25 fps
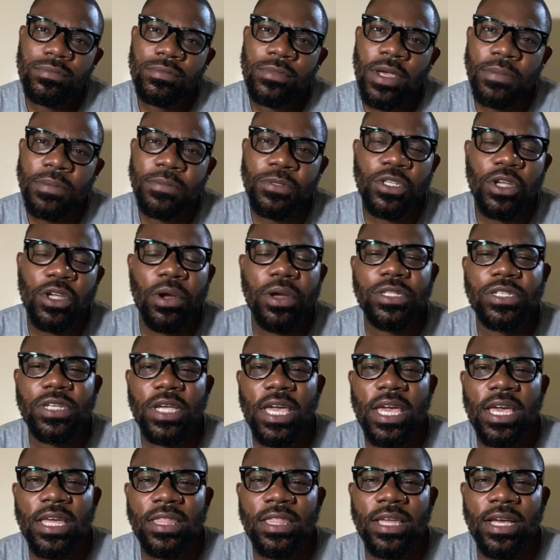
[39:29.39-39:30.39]
I'm sorry to
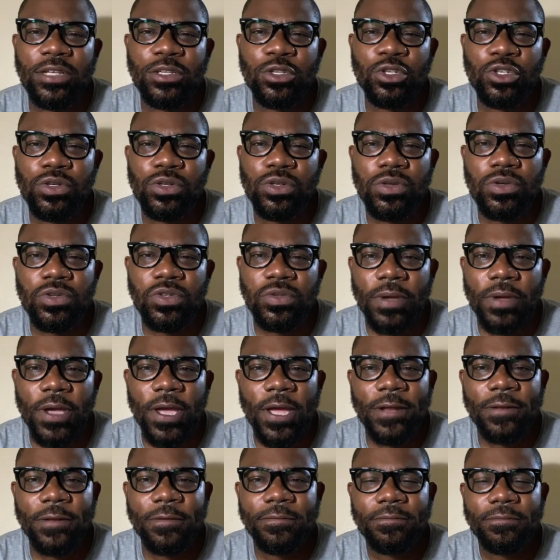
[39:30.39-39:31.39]
hear that, Jules,
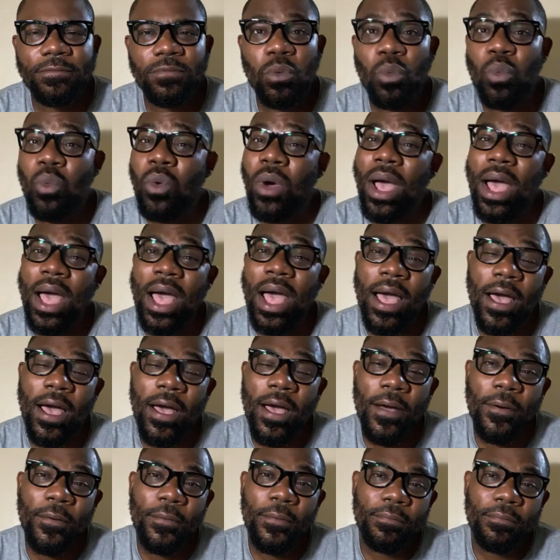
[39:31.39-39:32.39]
man. Wow.